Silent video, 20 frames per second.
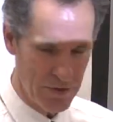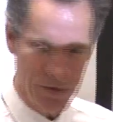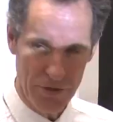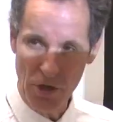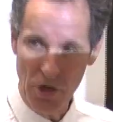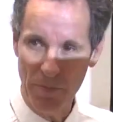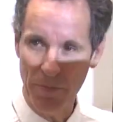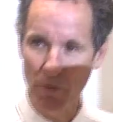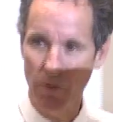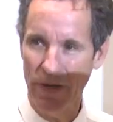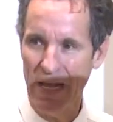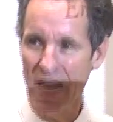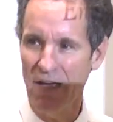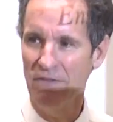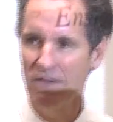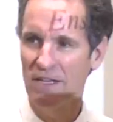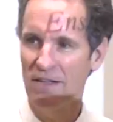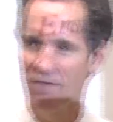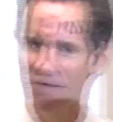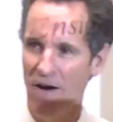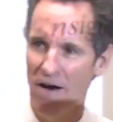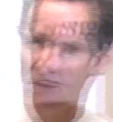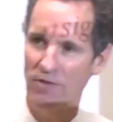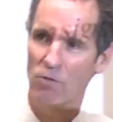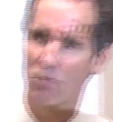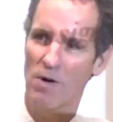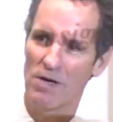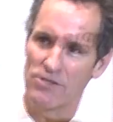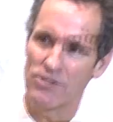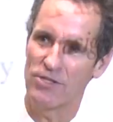Determine what Heavenly
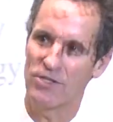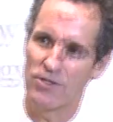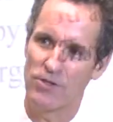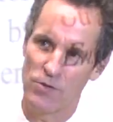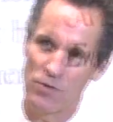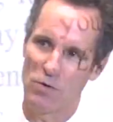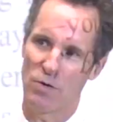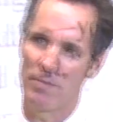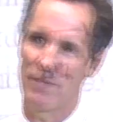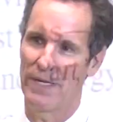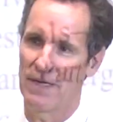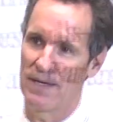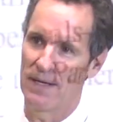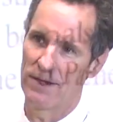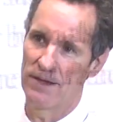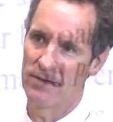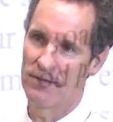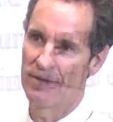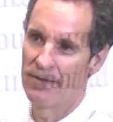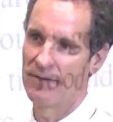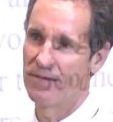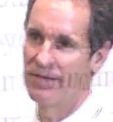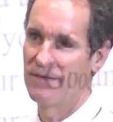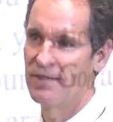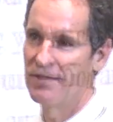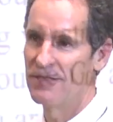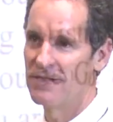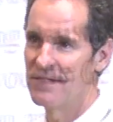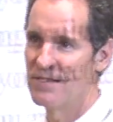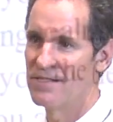Father wants you to do with
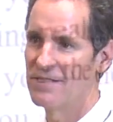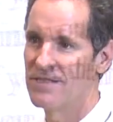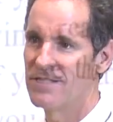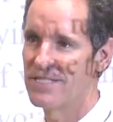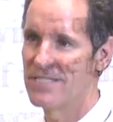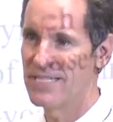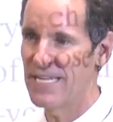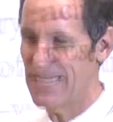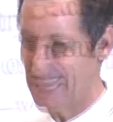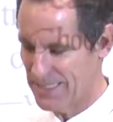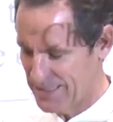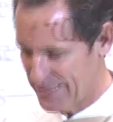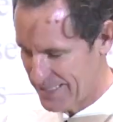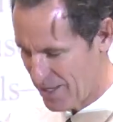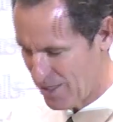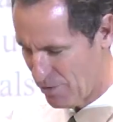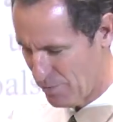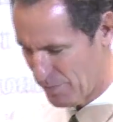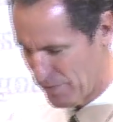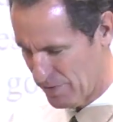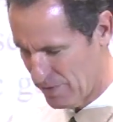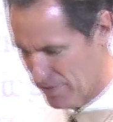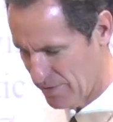you. Seek His help.